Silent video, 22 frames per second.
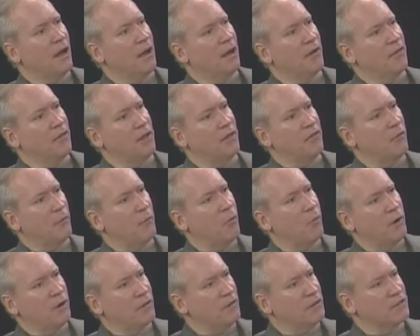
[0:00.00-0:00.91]
They've
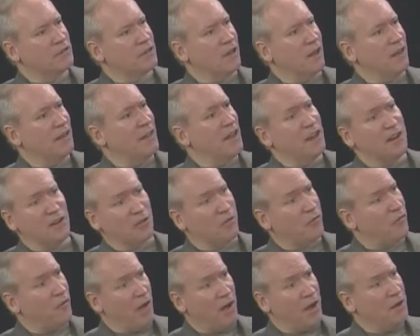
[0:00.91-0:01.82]
appointed this guy Kenneth
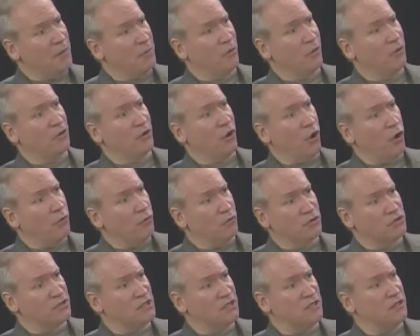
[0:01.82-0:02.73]
Feinberg to
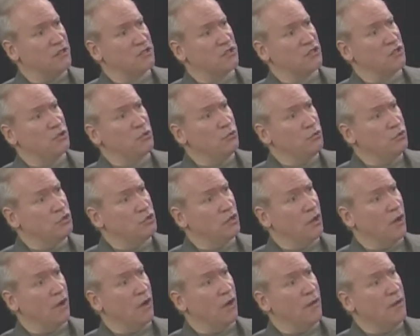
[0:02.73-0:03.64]
oversee this huge
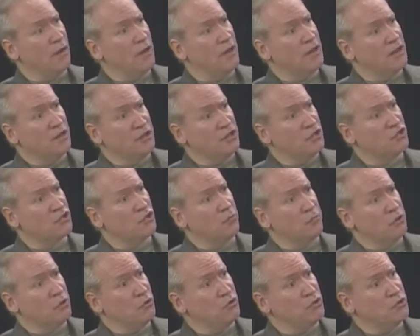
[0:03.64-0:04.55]

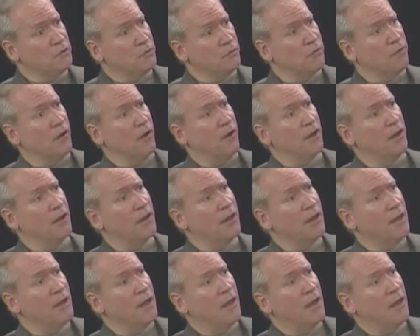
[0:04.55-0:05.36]
distribution fund,